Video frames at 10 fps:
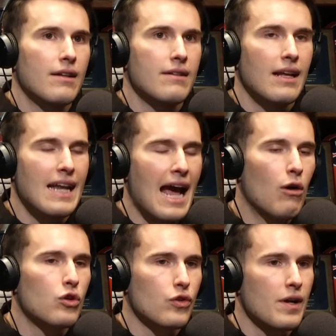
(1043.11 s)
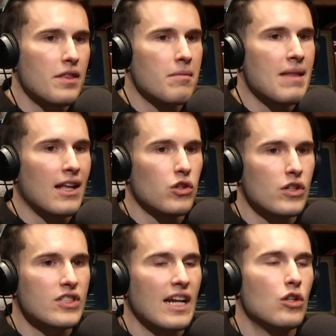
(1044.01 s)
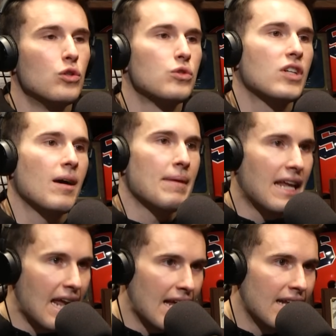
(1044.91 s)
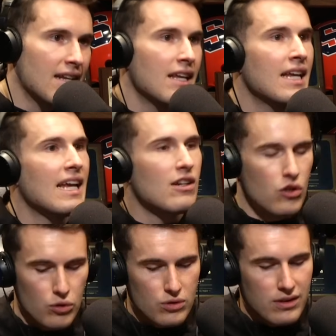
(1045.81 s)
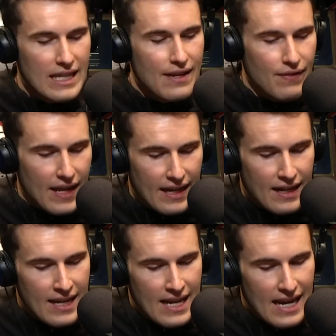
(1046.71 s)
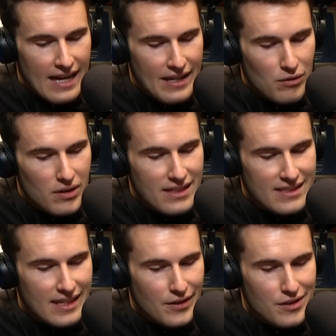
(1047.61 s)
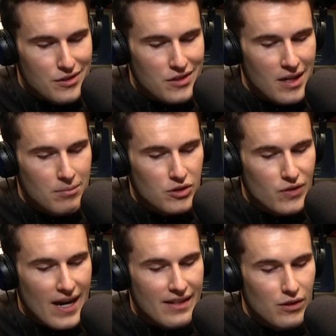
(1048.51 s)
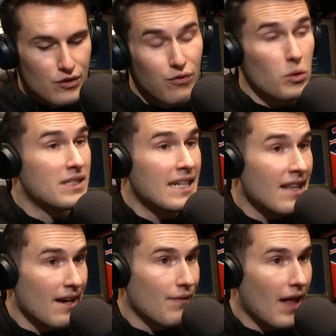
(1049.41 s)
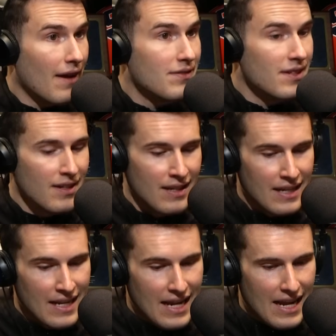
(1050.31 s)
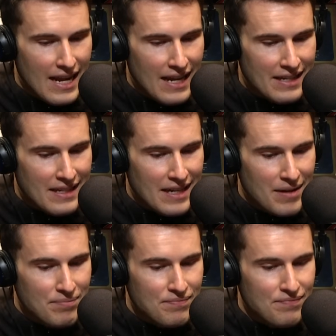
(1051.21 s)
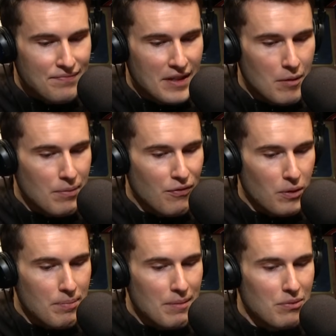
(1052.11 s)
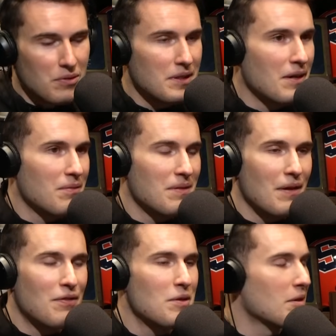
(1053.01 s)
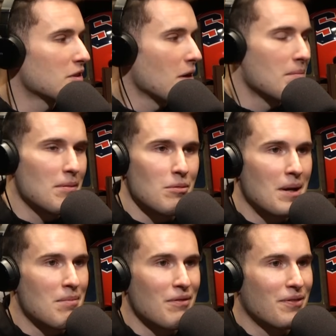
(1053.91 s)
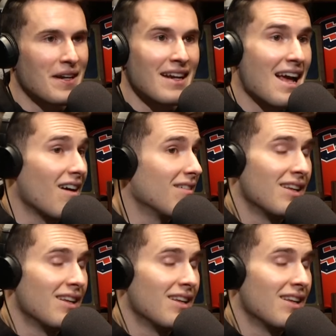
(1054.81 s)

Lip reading: an algorithm that looks at who's coming in and who's leaving. And you look at Syracuse's numbers, right? And there's 14 that have left. And, before people, a few years ago, people might have been freaking out.